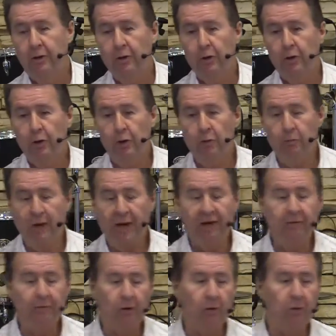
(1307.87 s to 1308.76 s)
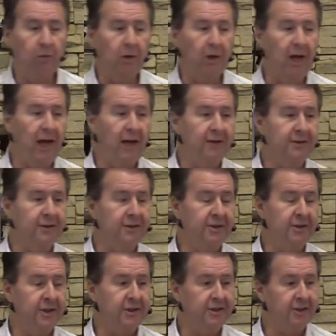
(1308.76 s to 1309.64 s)
you may verbalize that
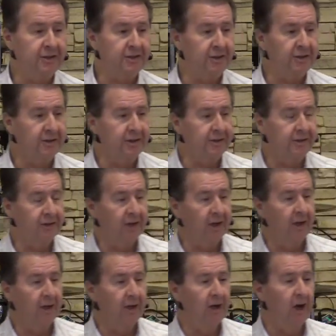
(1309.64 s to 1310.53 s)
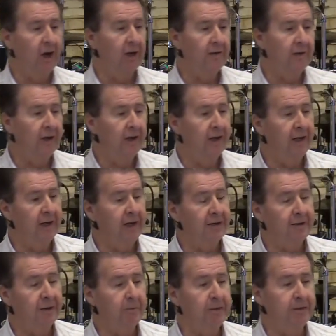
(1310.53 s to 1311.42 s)
Jesus is the Son of God, that he
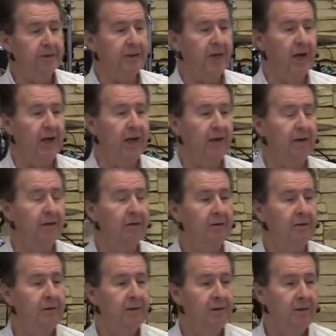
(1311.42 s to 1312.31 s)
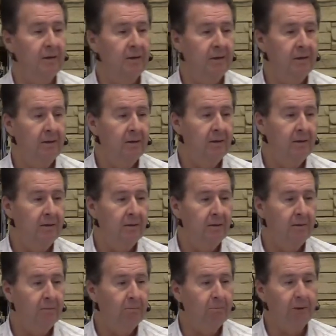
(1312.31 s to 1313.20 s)
is the Messiah,
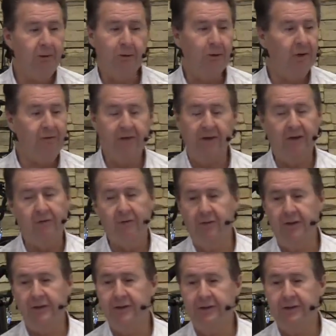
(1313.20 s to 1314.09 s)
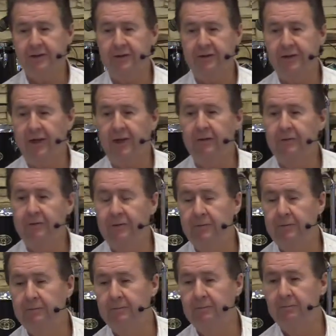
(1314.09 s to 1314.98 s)
but you haven't convinced yourself
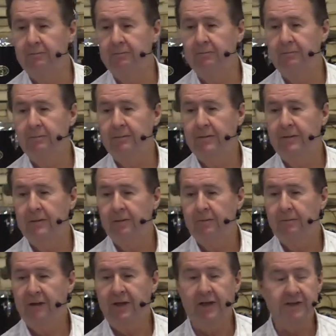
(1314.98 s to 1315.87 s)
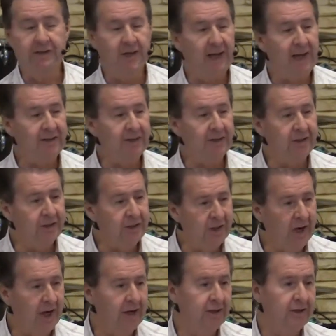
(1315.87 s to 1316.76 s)
because it hasn't
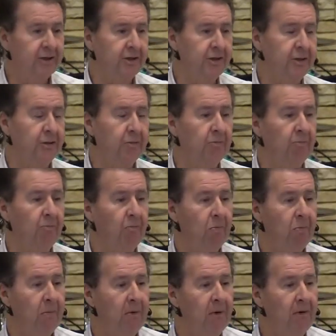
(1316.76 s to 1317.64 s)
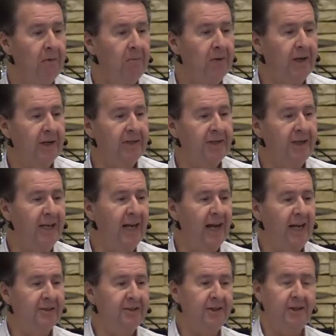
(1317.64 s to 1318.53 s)
changed you, because he
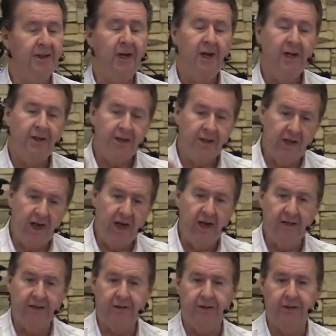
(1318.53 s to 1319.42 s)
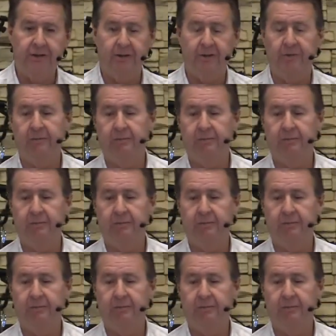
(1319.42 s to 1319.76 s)
hasn't changed you.